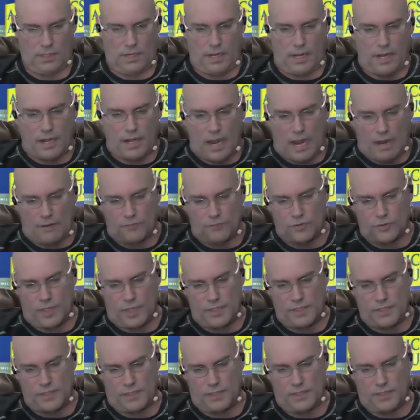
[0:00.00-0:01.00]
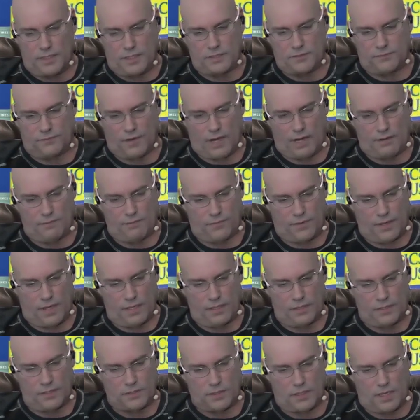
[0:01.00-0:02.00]
And after I did these 5
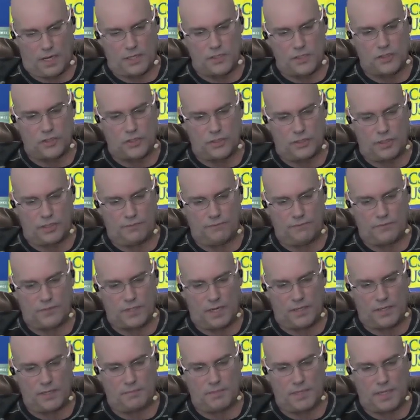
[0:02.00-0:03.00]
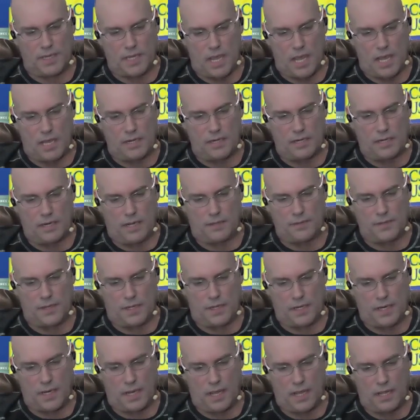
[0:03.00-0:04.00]
things, I should have done them again, and then
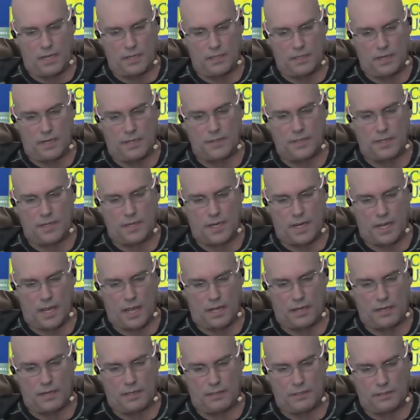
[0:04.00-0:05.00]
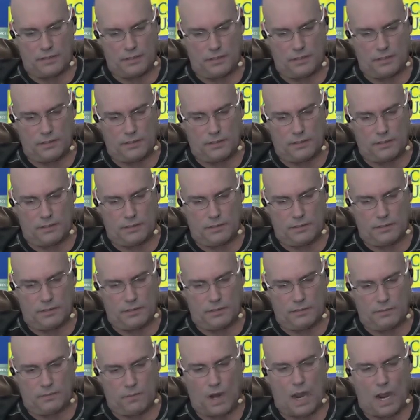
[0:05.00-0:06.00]
again, and then again.
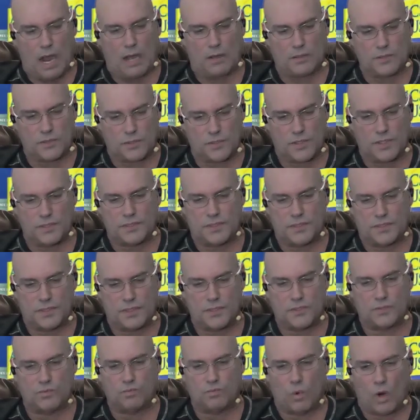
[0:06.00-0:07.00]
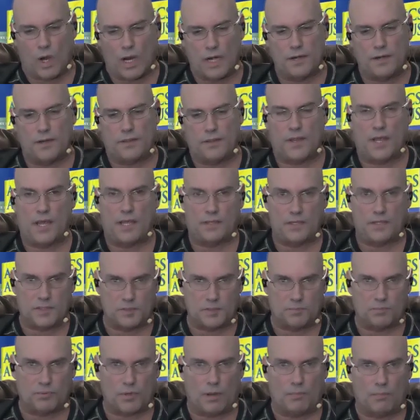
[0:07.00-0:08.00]
Wow, so this is his one thing. This
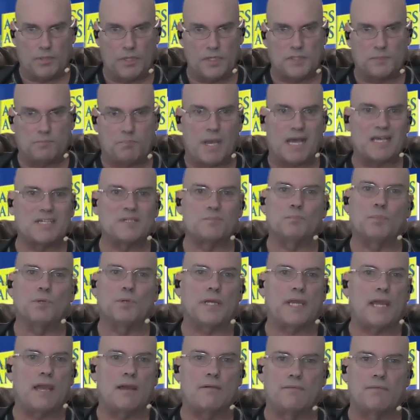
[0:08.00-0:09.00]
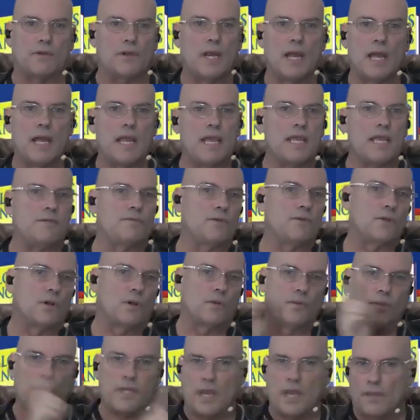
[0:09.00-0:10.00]
is probably his best book ever, even
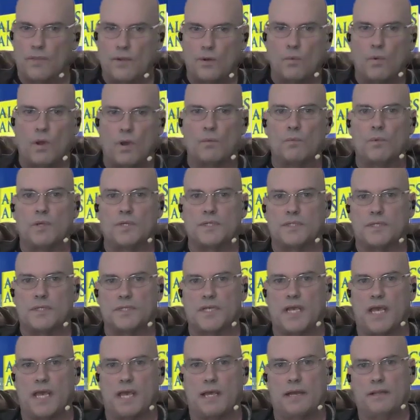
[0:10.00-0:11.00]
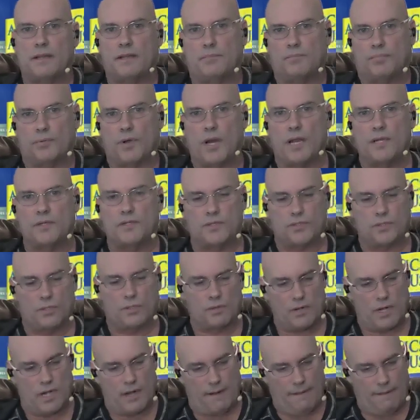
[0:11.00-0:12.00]
though the other one was his hit, Brand
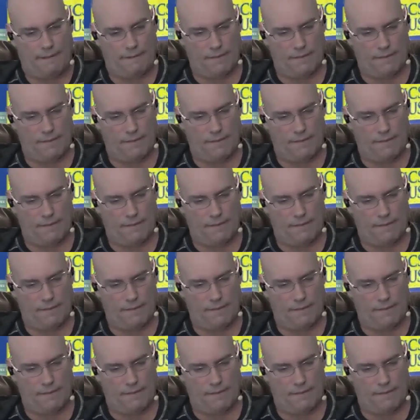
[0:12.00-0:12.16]
Story.